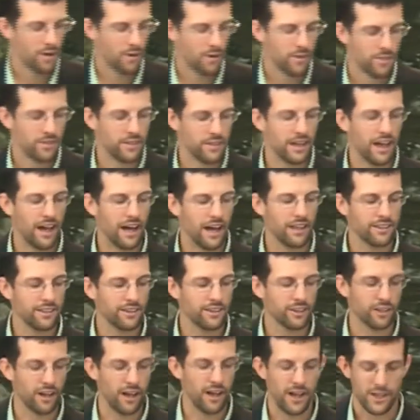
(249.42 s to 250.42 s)
The other
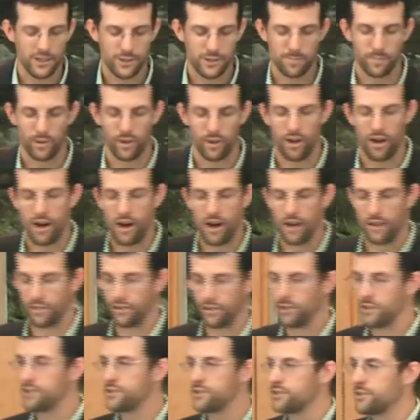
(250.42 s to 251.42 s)
gospel
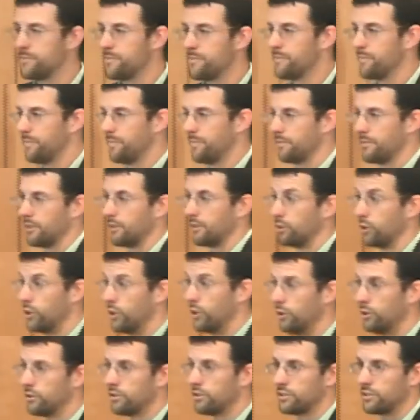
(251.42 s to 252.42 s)
authors,
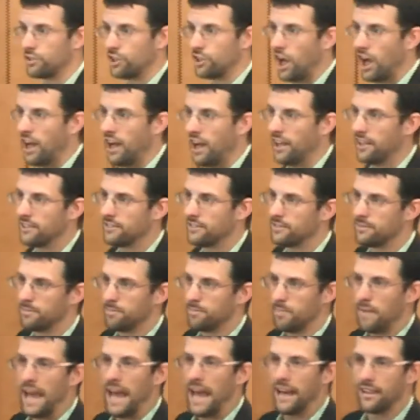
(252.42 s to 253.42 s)
Luke, John,
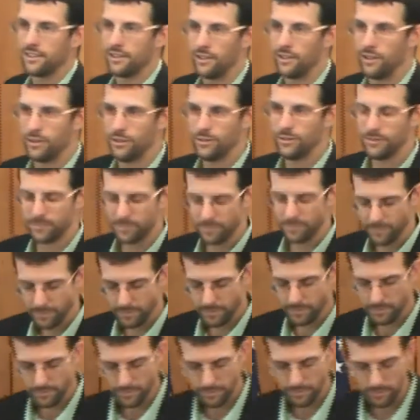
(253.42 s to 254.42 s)
Matthew,
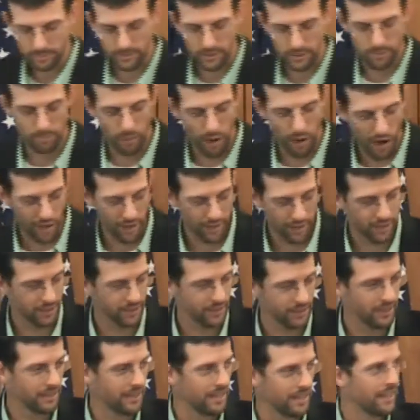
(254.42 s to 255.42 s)
Mark,
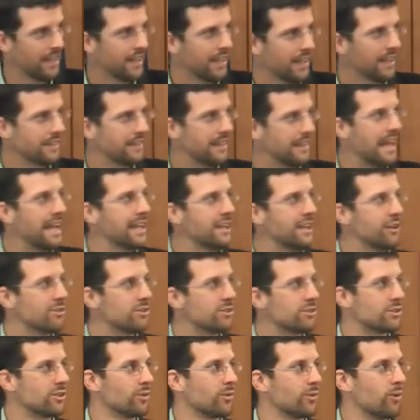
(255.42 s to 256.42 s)
they use
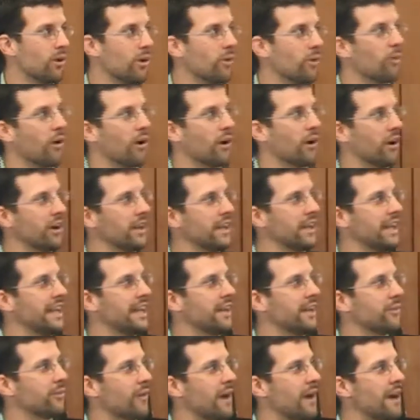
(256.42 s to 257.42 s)
the word in
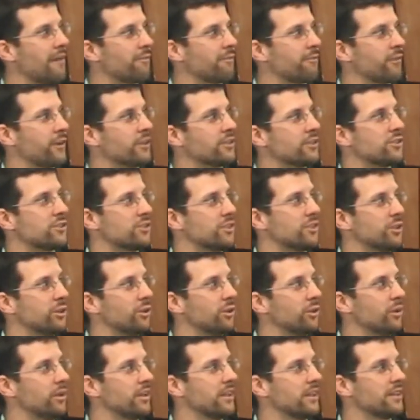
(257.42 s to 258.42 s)
reference
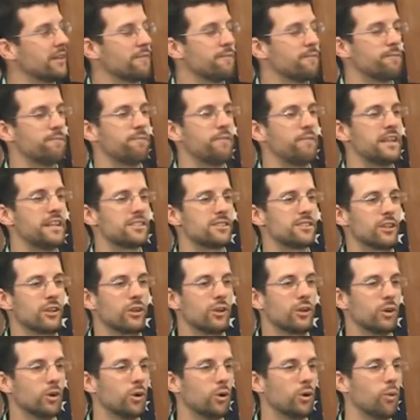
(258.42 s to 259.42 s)
to the
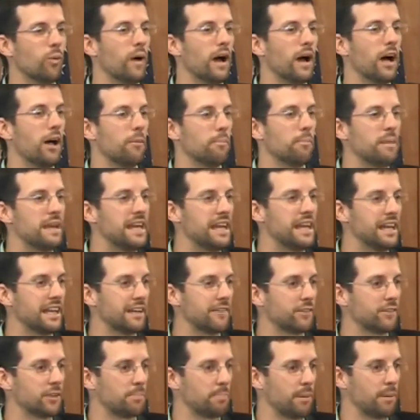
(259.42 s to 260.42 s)
physical well being
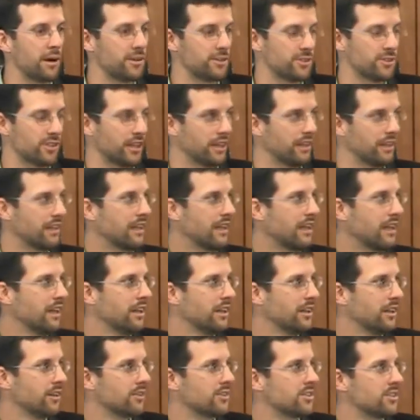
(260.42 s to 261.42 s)
of the person.
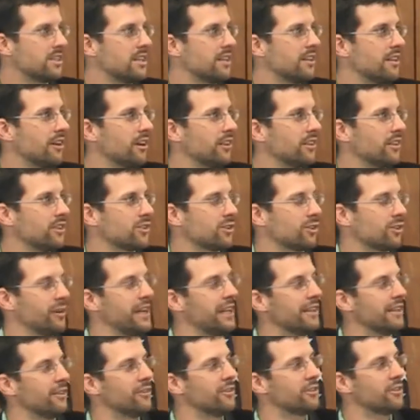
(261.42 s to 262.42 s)
You'll see there on the
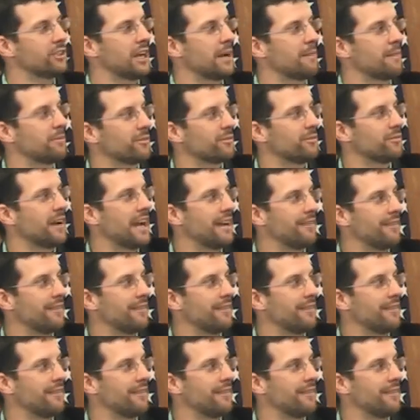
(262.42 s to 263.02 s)
screen, Luke chapter 5,